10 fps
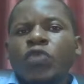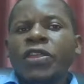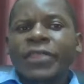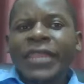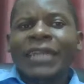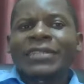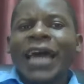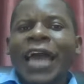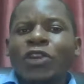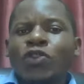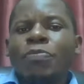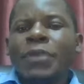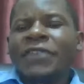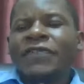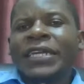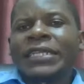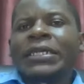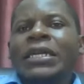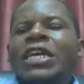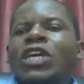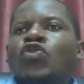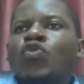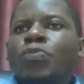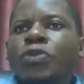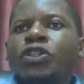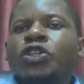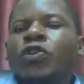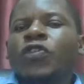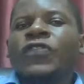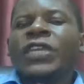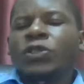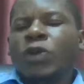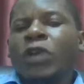With that, I do believe that you build your confidence,